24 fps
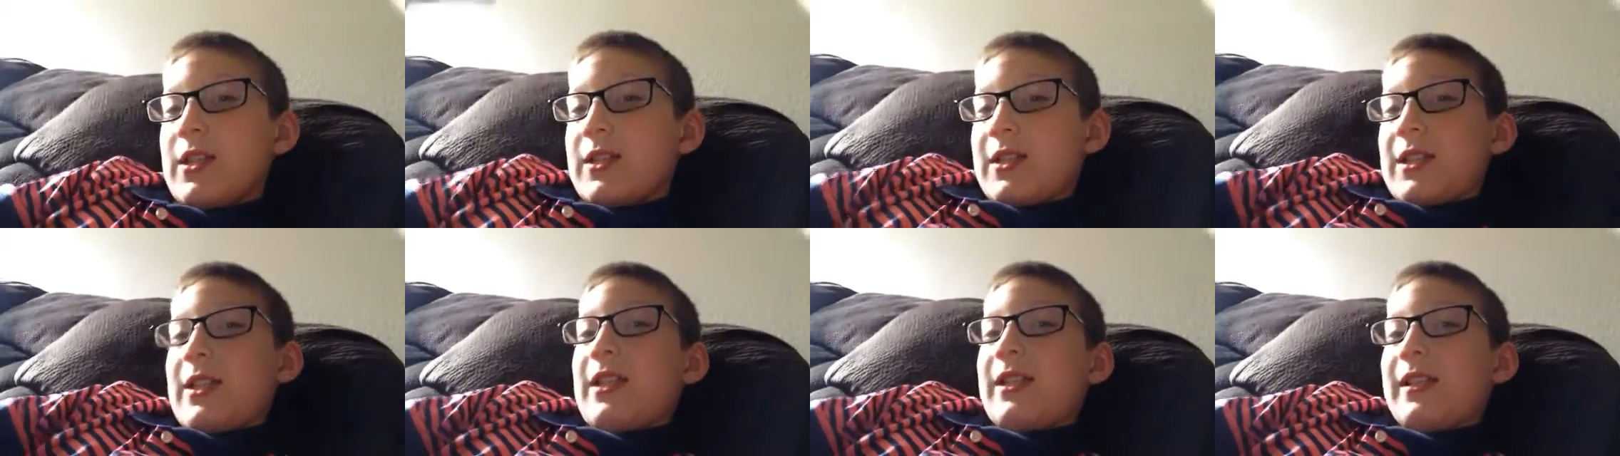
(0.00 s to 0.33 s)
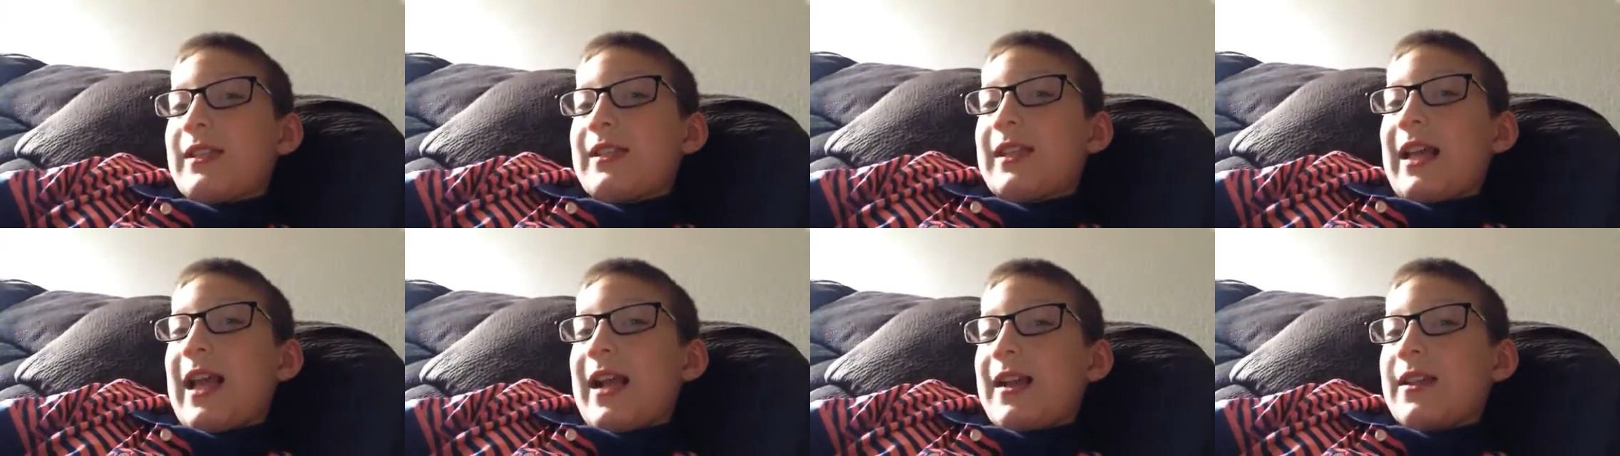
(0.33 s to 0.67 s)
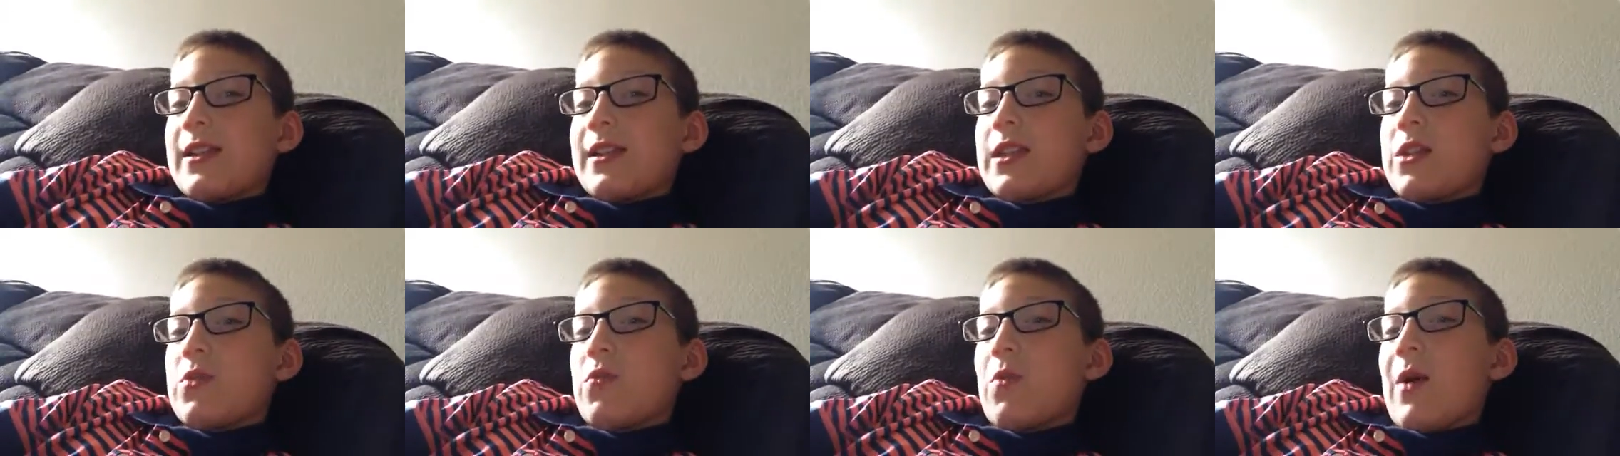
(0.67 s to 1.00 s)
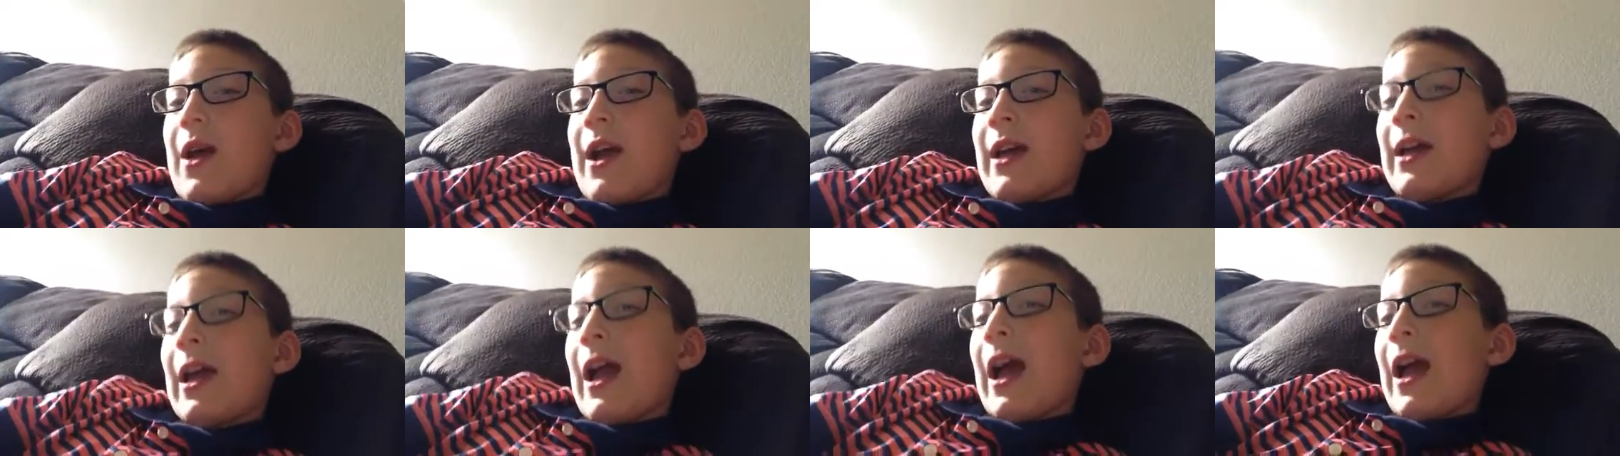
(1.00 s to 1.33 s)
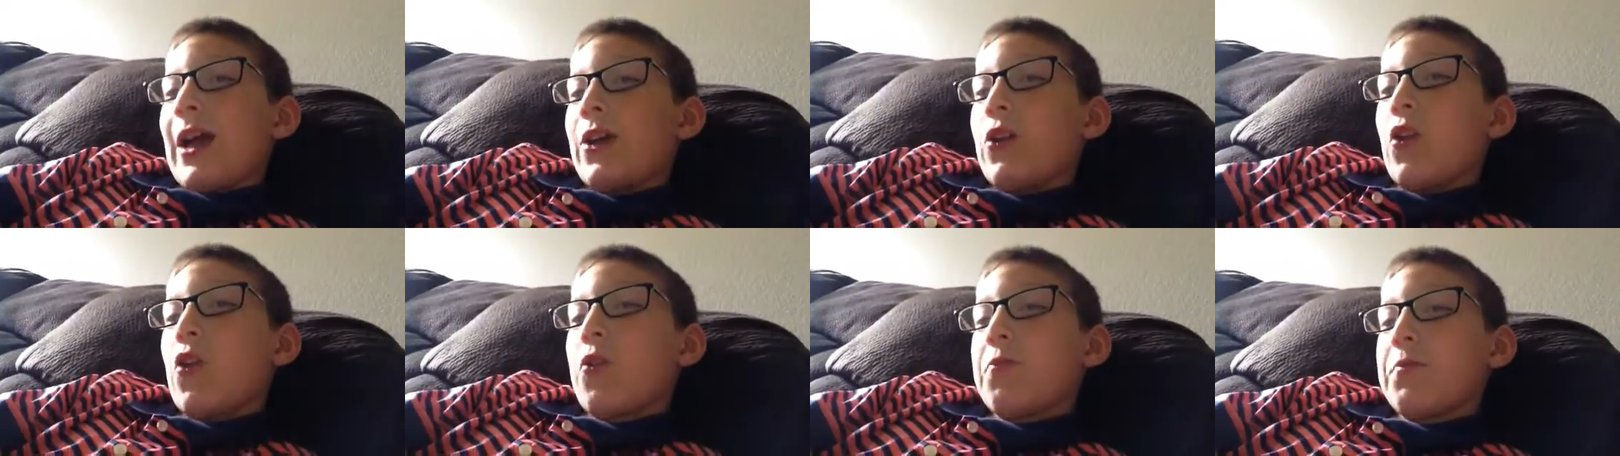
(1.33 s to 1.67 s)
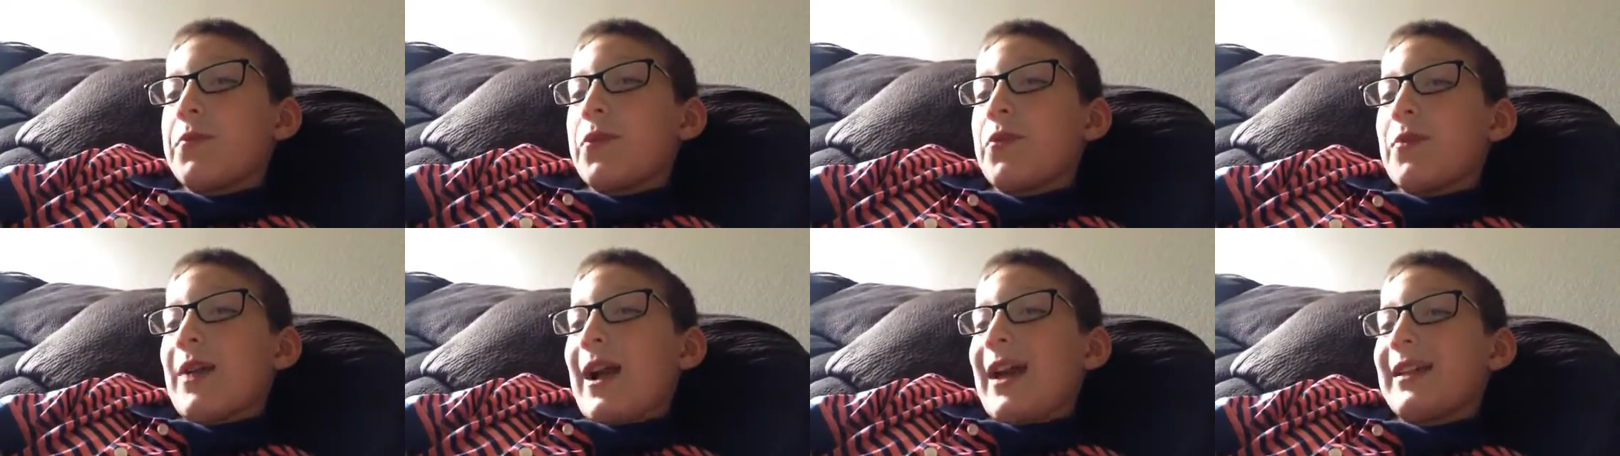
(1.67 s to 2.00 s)
This is exactly why. I hope
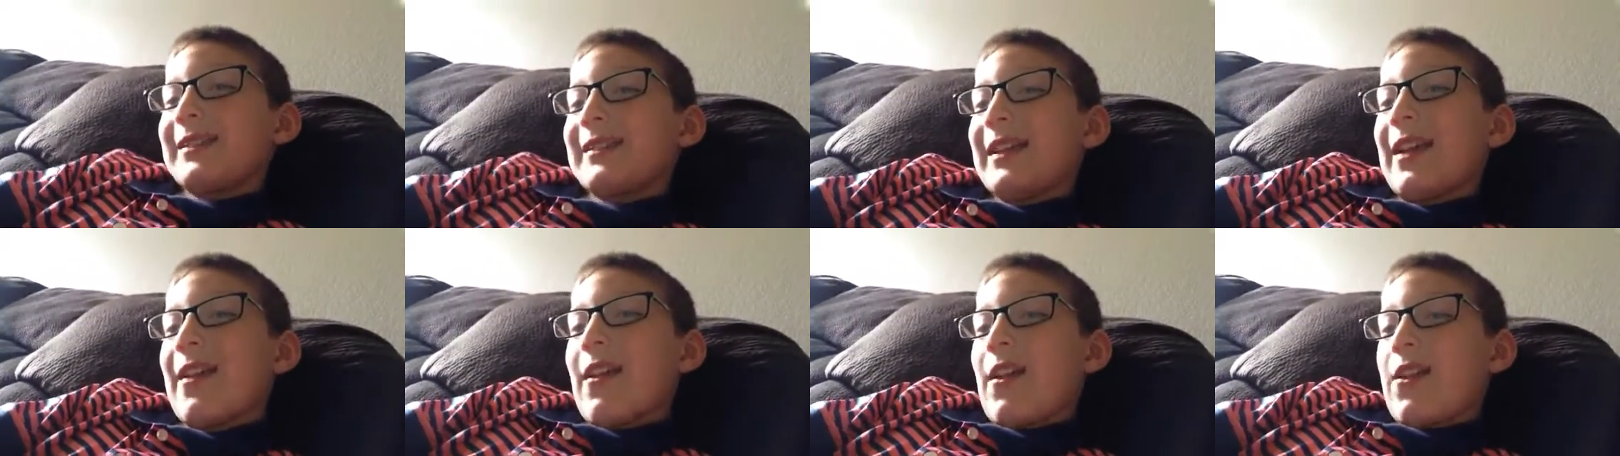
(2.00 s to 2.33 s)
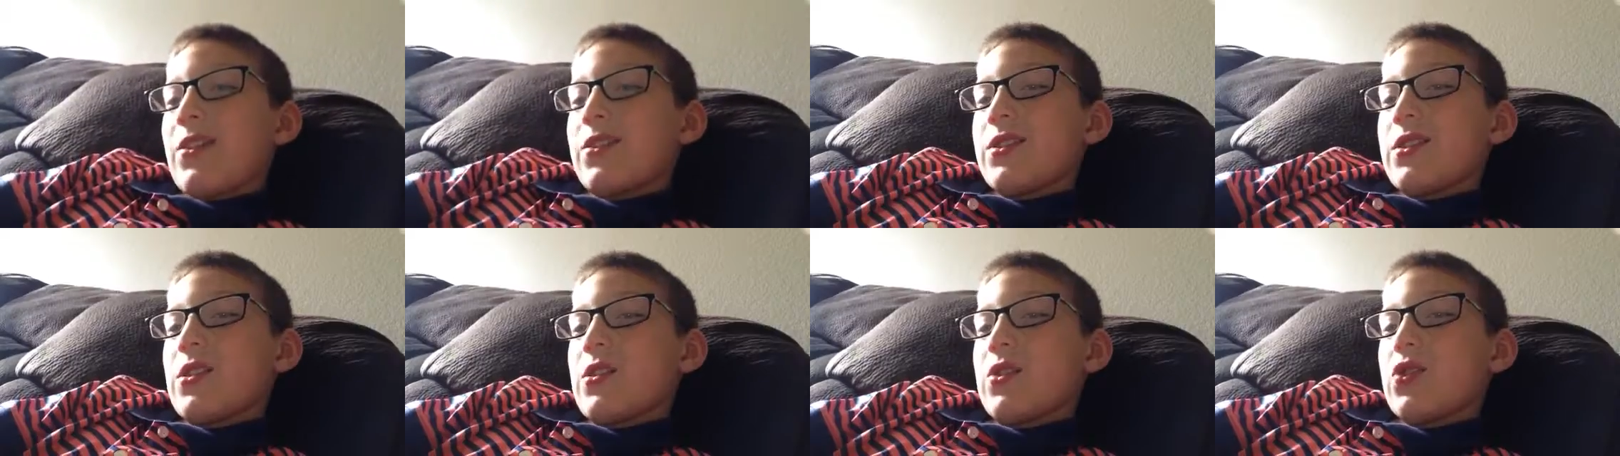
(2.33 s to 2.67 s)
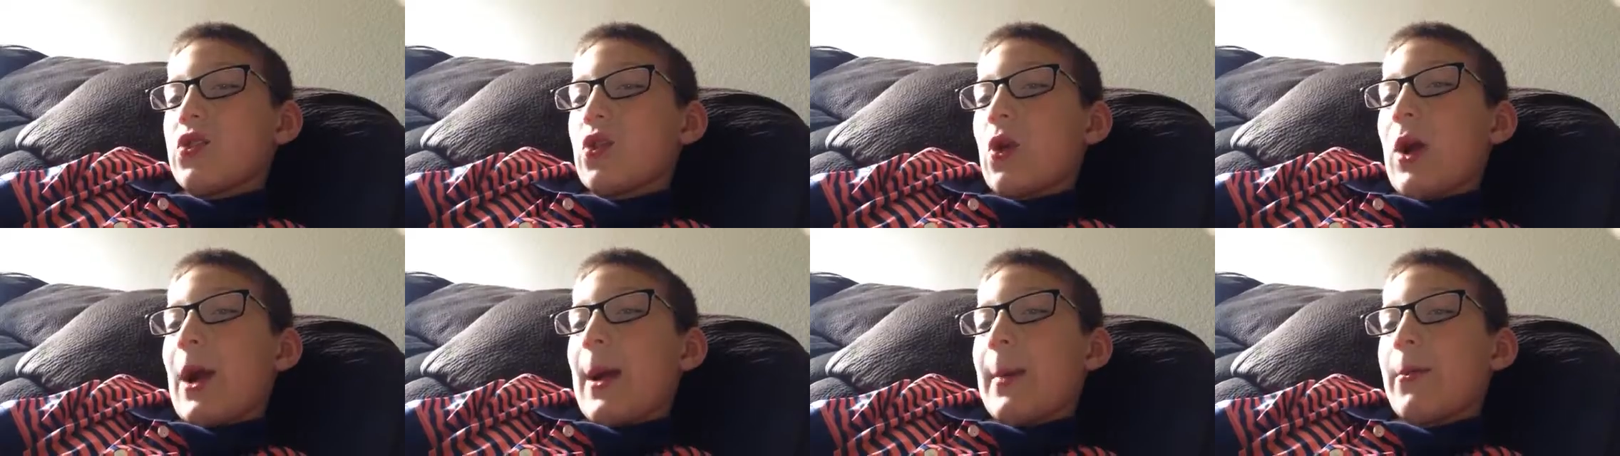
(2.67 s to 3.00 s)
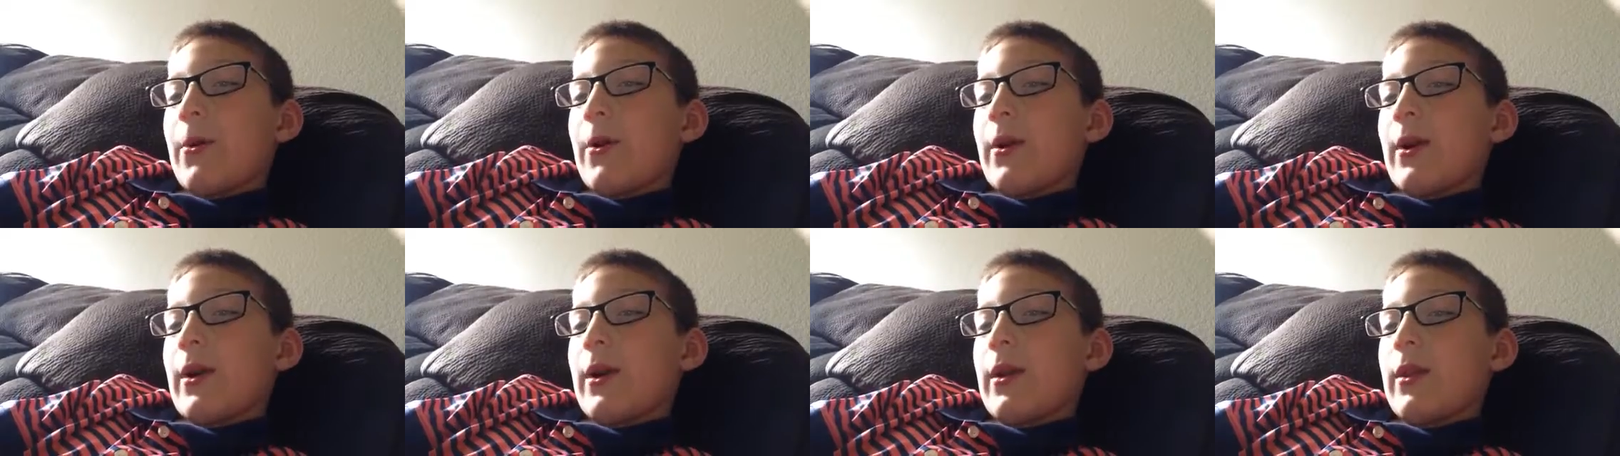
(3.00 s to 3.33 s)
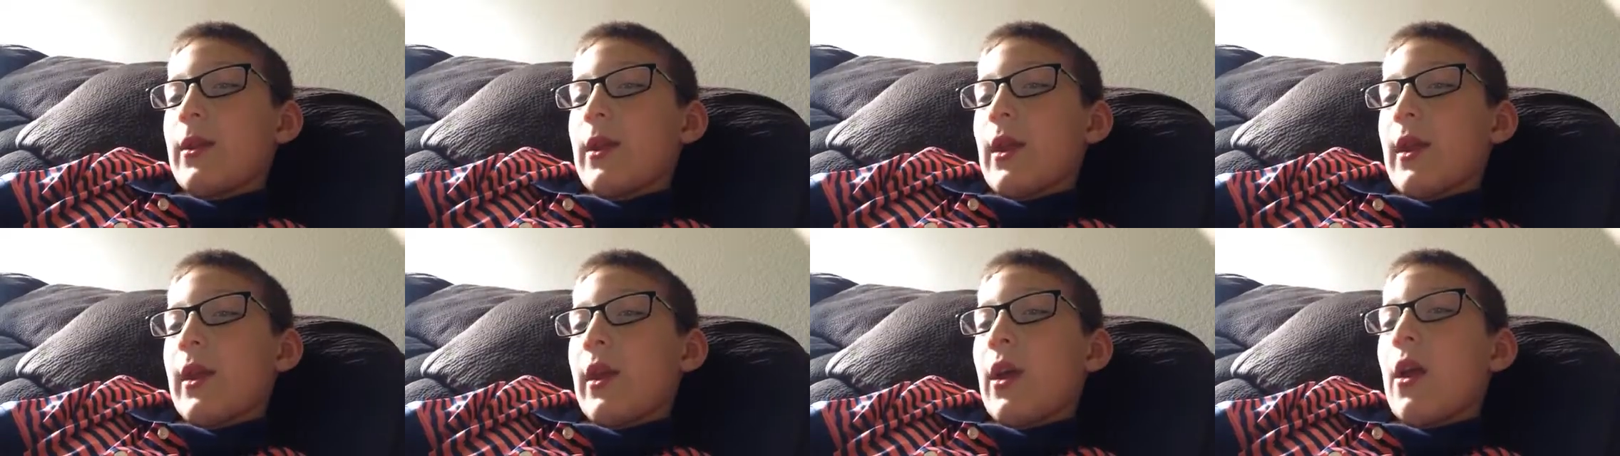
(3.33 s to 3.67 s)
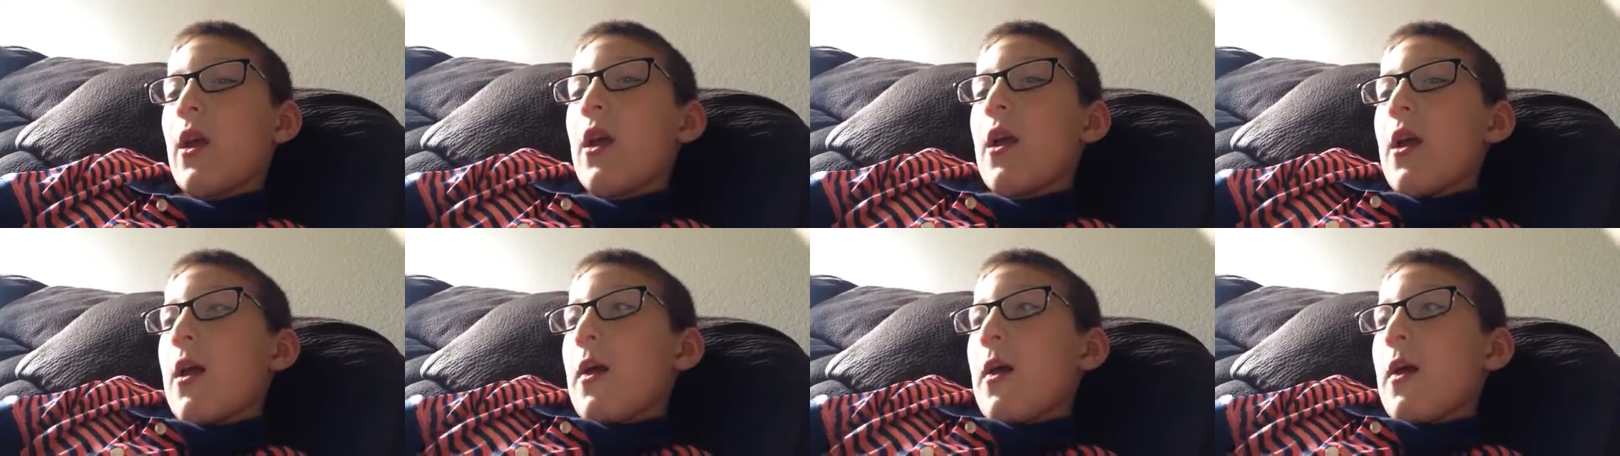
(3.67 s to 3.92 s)
you guys didn't unsubscribe or anything.